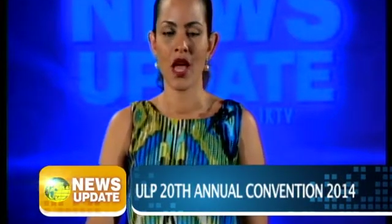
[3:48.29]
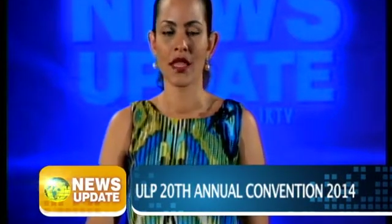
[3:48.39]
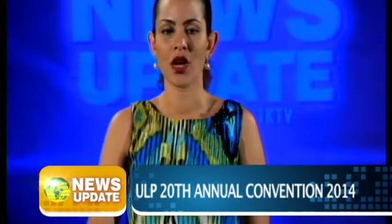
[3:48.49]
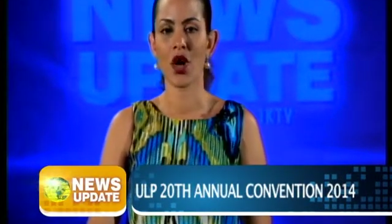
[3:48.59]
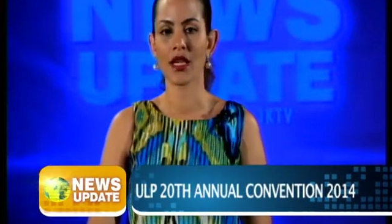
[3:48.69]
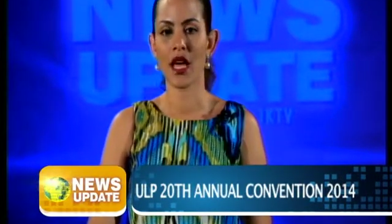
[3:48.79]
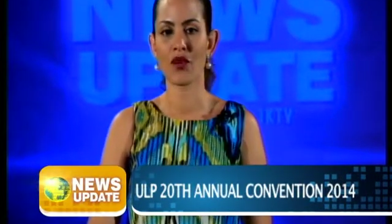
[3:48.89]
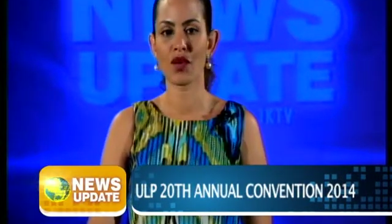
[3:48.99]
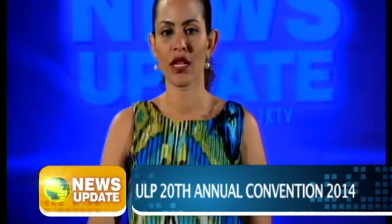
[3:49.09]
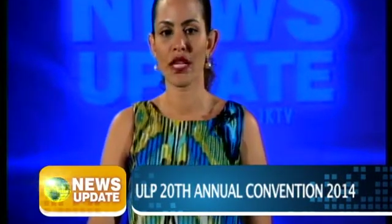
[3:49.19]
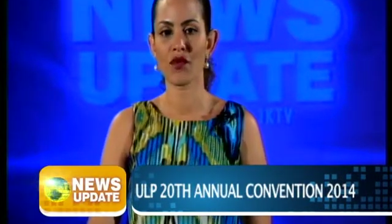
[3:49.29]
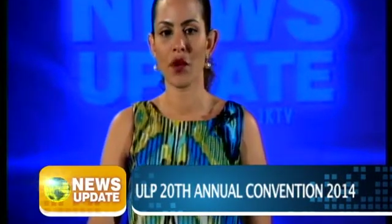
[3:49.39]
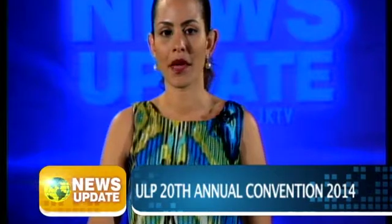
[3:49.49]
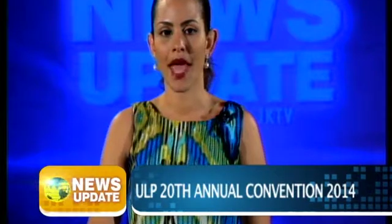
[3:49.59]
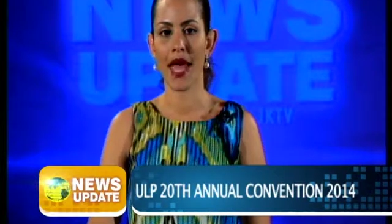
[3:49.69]
The online release
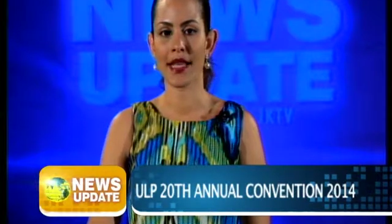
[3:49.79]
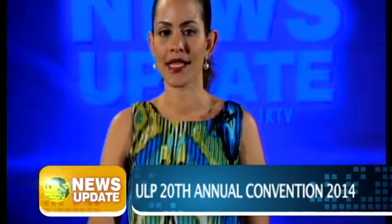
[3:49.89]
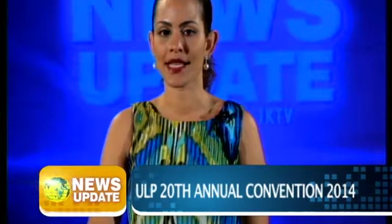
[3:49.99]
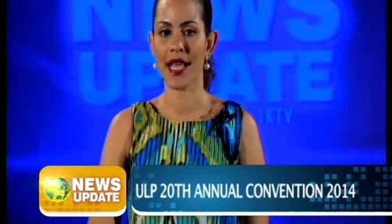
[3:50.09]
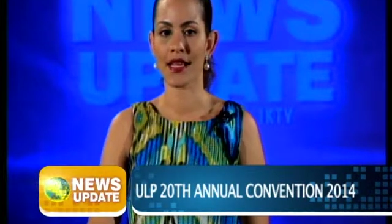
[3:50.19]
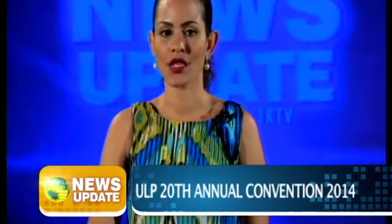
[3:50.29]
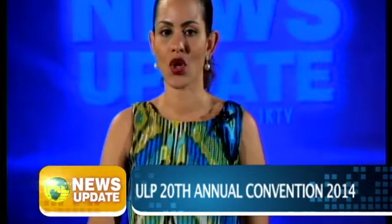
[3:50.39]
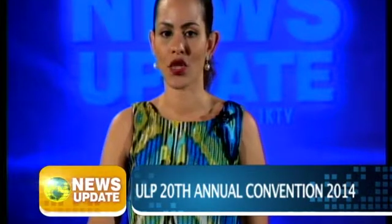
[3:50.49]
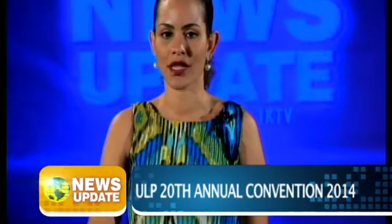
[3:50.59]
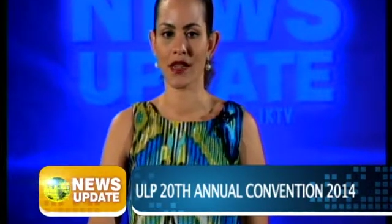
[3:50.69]
from CANA says Dr.